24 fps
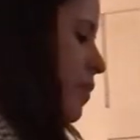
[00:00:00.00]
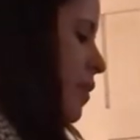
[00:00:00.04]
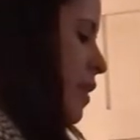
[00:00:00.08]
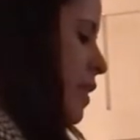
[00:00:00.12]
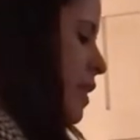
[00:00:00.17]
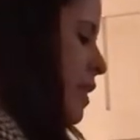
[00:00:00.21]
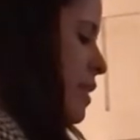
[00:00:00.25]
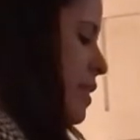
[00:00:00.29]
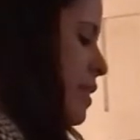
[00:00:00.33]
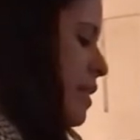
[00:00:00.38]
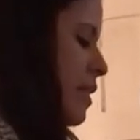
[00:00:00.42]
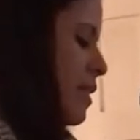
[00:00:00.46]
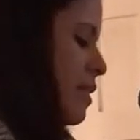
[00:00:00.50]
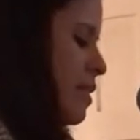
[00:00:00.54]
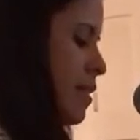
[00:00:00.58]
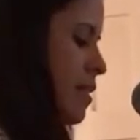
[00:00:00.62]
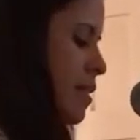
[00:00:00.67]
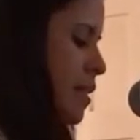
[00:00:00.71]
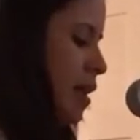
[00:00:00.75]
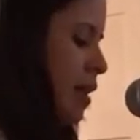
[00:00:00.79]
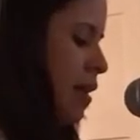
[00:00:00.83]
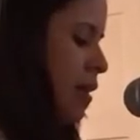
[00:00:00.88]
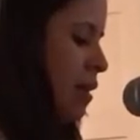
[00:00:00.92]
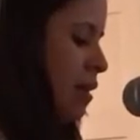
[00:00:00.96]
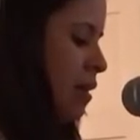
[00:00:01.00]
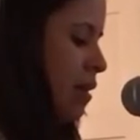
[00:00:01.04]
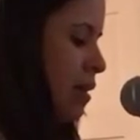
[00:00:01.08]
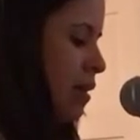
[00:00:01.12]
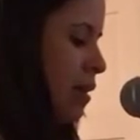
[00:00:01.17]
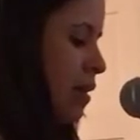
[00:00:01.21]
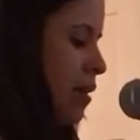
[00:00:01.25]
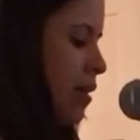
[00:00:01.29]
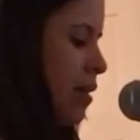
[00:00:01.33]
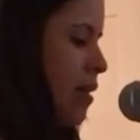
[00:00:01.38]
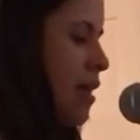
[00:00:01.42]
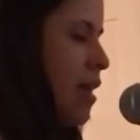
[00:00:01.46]
This is
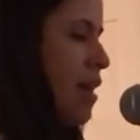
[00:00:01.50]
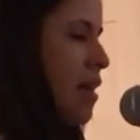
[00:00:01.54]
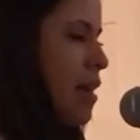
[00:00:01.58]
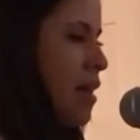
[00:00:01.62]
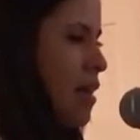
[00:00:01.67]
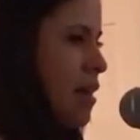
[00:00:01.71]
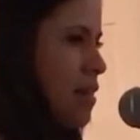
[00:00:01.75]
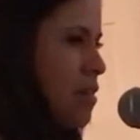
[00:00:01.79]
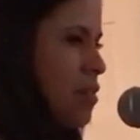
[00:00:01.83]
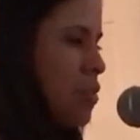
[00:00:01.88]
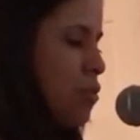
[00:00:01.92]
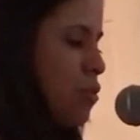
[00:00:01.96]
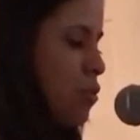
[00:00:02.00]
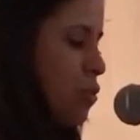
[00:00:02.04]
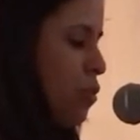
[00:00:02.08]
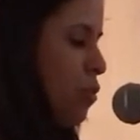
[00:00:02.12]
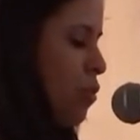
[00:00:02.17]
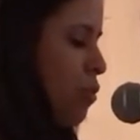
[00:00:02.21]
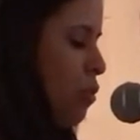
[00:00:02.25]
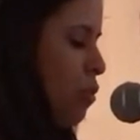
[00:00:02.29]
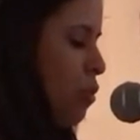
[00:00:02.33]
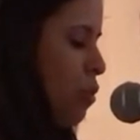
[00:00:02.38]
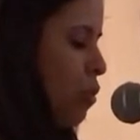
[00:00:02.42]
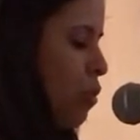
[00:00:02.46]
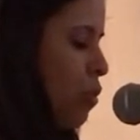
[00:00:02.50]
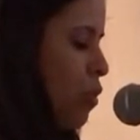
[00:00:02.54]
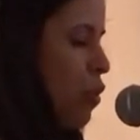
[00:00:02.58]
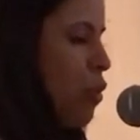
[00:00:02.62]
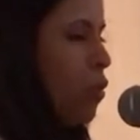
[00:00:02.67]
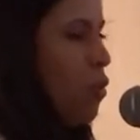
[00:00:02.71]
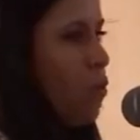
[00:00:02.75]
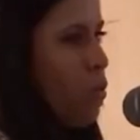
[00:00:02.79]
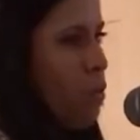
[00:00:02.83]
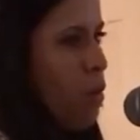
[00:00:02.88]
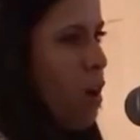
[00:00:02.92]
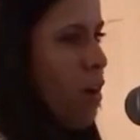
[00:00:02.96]
¿Quién eres tú? Or
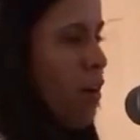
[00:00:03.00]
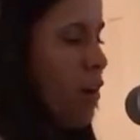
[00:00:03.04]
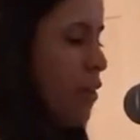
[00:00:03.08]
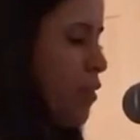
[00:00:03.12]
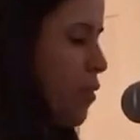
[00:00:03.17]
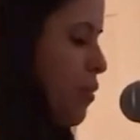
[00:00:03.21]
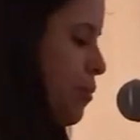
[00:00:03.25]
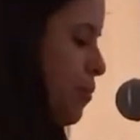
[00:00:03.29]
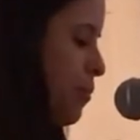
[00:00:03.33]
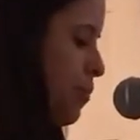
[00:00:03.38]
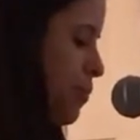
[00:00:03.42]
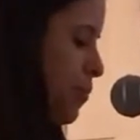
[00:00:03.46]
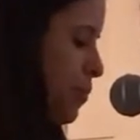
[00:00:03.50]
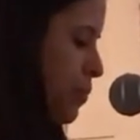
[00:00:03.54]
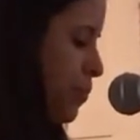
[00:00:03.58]
who are you?